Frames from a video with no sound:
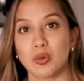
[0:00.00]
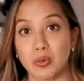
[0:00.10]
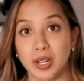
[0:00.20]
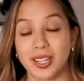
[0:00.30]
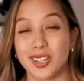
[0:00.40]

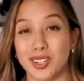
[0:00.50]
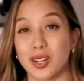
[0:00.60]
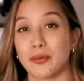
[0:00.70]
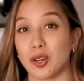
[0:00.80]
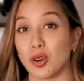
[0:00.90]
really good
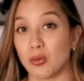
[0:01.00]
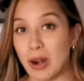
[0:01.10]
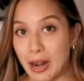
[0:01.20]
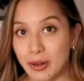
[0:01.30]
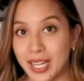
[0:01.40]
for
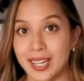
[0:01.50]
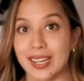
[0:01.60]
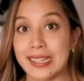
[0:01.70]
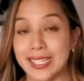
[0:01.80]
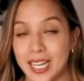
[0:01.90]
grounding
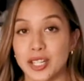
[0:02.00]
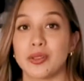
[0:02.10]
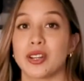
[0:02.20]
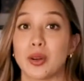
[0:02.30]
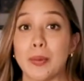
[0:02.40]
and
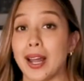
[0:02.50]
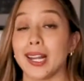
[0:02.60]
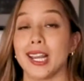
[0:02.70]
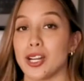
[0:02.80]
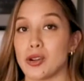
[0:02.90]
centering your
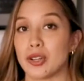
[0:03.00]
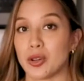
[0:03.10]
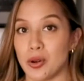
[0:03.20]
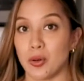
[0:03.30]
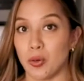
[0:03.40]
body and your
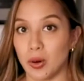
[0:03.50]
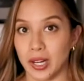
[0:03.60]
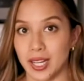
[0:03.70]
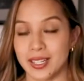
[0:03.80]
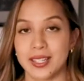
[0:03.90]
internal
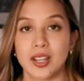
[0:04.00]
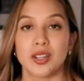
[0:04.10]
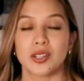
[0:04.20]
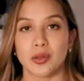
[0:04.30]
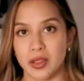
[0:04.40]
organs.
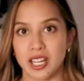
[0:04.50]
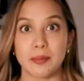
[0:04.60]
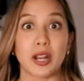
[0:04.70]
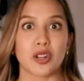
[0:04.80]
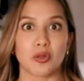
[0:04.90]
So think
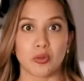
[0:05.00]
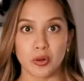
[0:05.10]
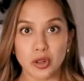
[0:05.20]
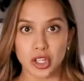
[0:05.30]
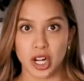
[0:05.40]
about your
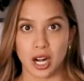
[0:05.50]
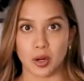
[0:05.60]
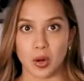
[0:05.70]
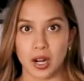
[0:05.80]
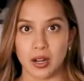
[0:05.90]
root
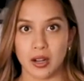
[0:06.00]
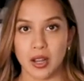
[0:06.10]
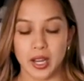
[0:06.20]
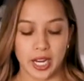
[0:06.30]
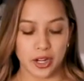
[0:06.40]
chakra.
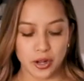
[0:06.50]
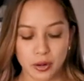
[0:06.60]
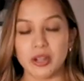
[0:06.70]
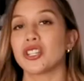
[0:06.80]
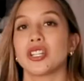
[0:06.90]
It
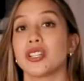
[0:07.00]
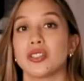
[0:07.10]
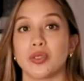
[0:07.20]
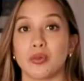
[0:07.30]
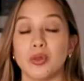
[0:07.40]
nourishes
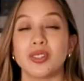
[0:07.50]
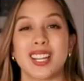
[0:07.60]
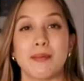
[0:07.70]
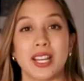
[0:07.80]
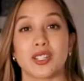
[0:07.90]
the roots
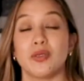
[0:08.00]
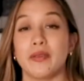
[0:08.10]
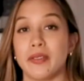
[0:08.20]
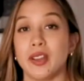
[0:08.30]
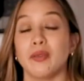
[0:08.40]
and makes you
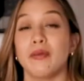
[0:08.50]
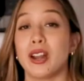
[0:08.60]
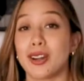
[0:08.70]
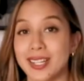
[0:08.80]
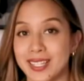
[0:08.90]
feel
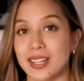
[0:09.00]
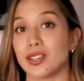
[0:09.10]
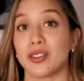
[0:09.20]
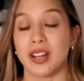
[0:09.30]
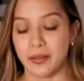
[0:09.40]
very
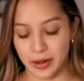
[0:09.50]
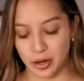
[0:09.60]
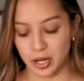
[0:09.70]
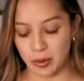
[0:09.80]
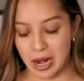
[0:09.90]
centered and
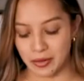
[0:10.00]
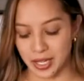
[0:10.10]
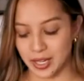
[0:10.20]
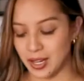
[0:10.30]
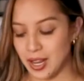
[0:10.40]
very
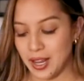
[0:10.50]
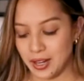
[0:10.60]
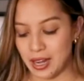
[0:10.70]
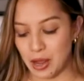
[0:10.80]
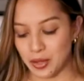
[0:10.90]
grounded.
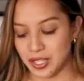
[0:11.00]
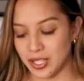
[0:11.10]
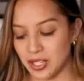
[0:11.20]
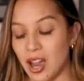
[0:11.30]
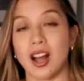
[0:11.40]
Now the
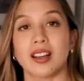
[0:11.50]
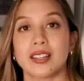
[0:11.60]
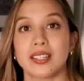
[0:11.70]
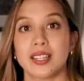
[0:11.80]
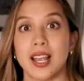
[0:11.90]

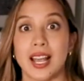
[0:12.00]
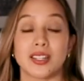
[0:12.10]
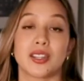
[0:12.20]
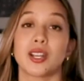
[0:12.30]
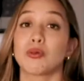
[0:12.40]
stalks,
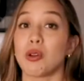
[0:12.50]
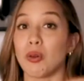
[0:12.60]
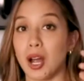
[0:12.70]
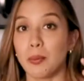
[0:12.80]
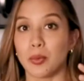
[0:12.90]
as they grow
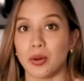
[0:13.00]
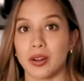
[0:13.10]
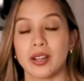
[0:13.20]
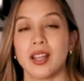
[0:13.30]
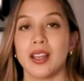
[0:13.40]

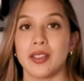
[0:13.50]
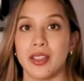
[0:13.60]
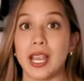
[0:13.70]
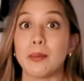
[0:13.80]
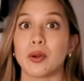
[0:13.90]
upward,
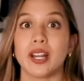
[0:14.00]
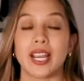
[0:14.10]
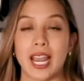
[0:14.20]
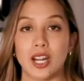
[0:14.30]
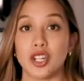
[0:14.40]
they bring
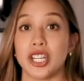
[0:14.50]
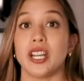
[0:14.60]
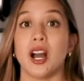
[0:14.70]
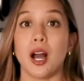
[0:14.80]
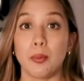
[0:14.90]

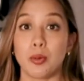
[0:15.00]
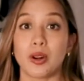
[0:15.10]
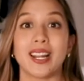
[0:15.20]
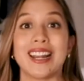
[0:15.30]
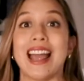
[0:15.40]
energy
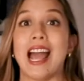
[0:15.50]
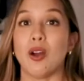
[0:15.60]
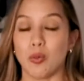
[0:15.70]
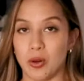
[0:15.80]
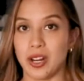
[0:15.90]
upward and
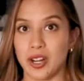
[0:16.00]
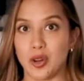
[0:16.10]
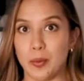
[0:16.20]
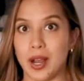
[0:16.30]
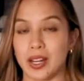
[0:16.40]
outward in
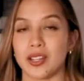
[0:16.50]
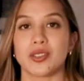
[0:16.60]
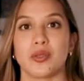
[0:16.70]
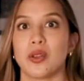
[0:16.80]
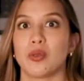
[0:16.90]
your body.
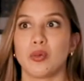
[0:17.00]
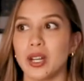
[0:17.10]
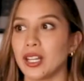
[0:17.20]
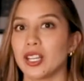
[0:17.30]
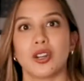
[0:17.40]
So they're
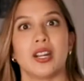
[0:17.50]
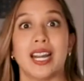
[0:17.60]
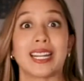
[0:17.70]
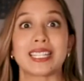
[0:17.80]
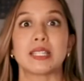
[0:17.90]
really good at
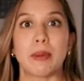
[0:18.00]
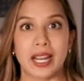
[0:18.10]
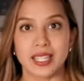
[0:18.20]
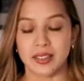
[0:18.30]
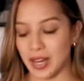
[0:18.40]

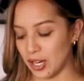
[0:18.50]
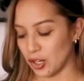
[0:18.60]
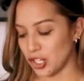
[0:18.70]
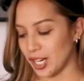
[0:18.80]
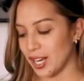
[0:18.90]
expansive
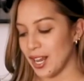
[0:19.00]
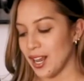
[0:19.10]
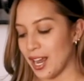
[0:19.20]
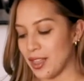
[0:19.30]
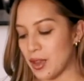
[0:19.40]
energy.
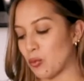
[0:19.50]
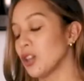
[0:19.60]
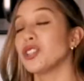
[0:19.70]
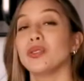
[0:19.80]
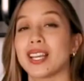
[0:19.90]
And then
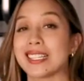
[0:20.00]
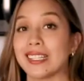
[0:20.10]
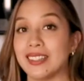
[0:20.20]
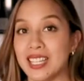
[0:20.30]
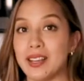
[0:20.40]
once you get to
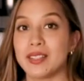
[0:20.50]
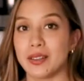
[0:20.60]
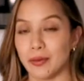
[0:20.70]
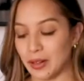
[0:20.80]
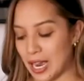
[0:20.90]
leaves
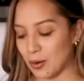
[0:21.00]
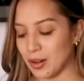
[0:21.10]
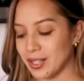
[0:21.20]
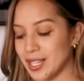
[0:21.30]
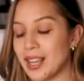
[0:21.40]
and
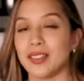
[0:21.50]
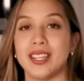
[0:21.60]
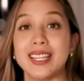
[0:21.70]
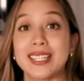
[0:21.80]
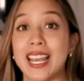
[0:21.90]
flowers,
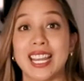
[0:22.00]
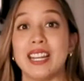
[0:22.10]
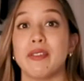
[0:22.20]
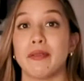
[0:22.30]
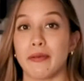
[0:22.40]
these take it
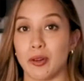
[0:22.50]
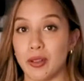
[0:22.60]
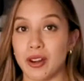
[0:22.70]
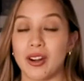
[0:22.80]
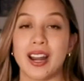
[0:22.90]
even
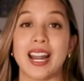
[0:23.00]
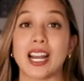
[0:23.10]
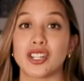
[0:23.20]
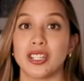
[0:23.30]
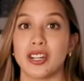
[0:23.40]
further and
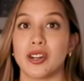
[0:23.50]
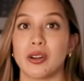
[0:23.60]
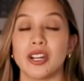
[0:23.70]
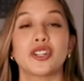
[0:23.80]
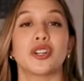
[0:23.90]
actually
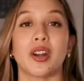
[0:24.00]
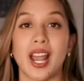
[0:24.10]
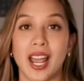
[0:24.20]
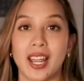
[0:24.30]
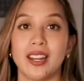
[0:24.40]
nourish your
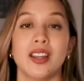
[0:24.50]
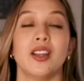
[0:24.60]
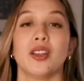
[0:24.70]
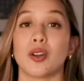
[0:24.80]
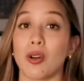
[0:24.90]
head,
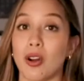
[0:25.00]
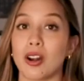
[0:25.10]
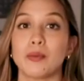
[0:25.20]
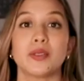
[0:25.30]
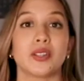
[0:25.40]
your
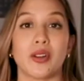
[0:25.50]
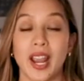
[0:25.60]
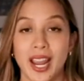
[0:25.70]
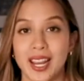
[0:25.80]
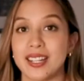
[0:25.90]
arms, your
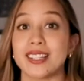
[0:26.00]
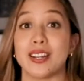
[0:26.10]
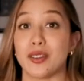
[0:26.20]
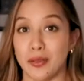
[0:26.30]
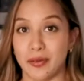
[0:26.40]
hands, and
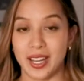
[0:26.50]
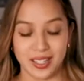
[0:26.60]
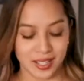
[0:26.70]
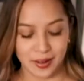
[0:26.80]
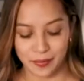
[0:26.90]
your
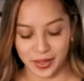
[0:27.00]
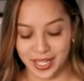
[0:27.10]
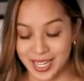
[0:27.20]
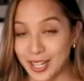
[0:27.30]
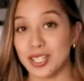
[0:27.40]
feet.
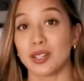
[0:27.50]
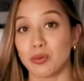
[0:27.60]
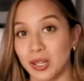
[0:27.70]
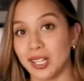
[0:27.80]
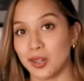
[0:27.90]
It's actually
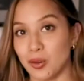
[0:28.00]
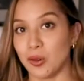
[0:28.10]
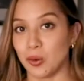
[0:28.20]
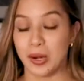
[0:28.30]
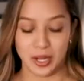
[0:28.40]
really
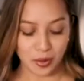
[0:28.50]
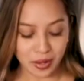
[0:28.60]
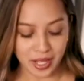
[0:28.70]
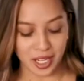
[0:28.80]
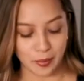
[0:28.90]
cool when you
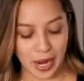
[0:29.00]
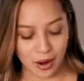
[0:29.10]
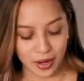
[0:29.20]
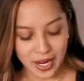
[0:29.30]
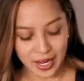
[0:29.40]
think about